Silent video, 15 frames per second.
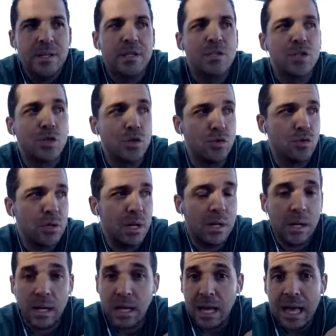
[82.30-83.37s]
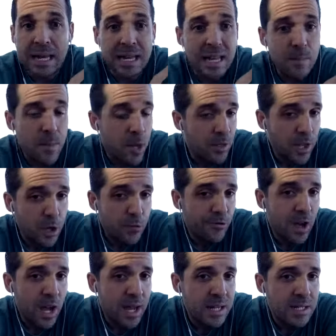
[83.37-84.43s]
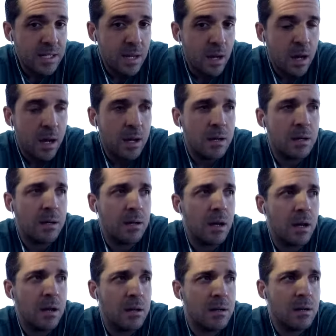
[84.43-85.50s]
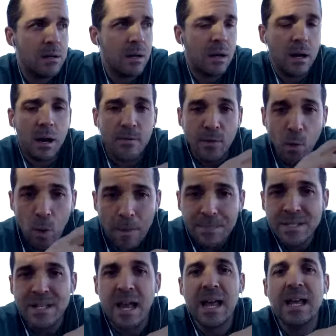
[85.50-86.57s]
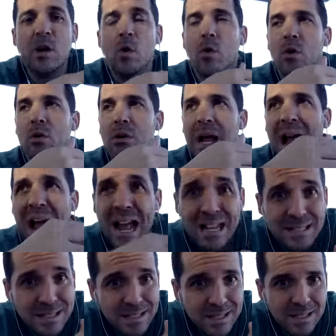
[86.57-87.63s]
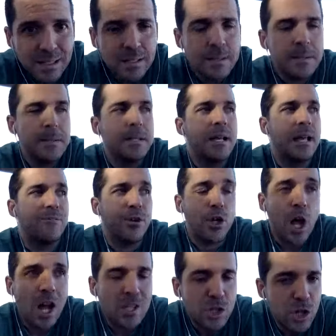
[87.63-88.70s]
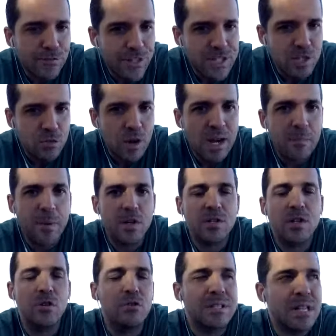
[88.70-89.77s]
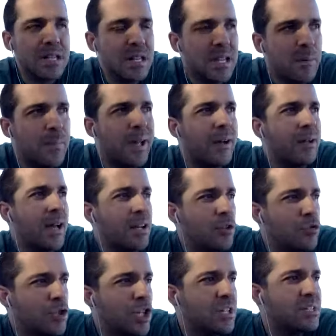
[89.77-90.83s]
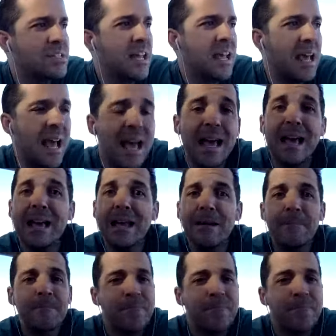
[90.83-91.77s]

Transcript: to an email that you find on, on, on the website, or ask. If you're not sure if it's the right person, you send an email and you just say, hey,